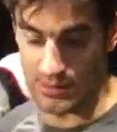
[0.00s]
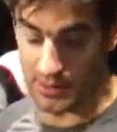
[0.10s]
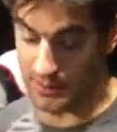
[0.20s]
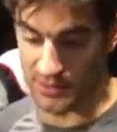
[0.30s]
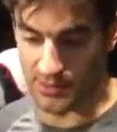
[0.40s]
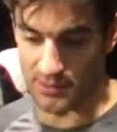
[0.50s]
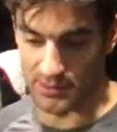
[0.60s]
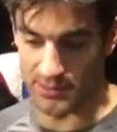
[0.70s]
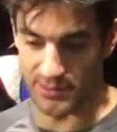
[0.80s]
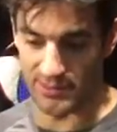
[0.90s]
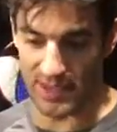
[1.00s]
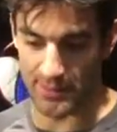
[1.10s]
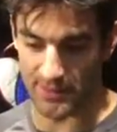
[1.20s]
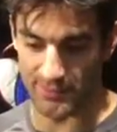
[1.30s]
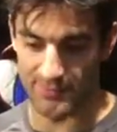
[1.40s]
I mean, the
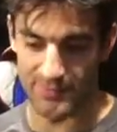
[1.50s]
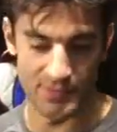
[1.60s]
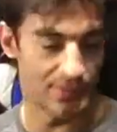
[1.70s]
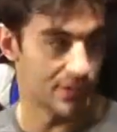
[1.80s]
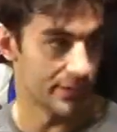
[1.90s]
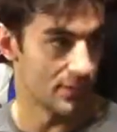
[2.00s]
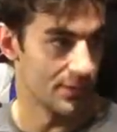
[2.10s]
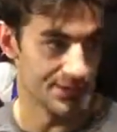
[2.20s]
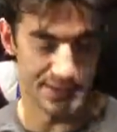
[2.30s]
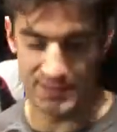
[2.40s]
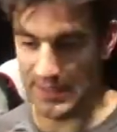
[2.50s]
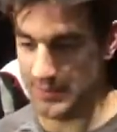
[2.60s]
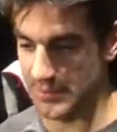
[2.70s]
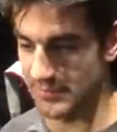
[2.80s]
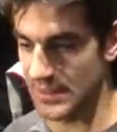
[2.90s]
timing of all the goals and the
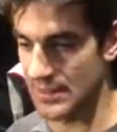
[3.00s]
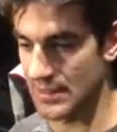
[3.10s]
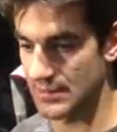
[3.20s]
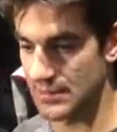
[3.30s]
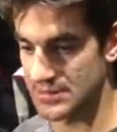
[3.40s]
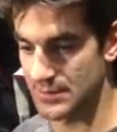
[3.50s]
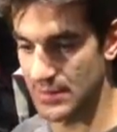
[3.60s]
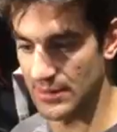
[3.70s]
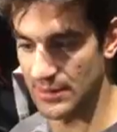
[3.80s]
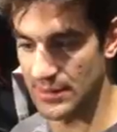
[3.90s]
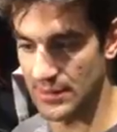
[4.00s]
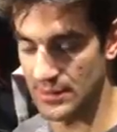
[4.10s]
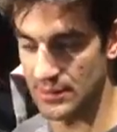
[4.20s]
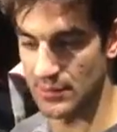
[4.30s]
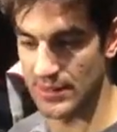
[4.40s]
timing of that, that's a penalty,
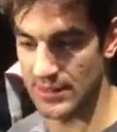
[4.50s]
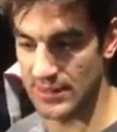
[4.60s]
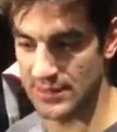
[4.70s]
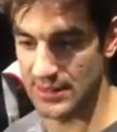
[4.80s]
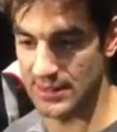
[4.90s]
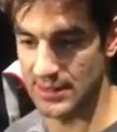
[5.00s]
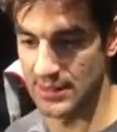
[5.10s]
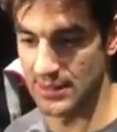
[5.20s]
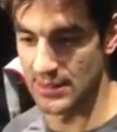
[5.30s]
you know, I can't take.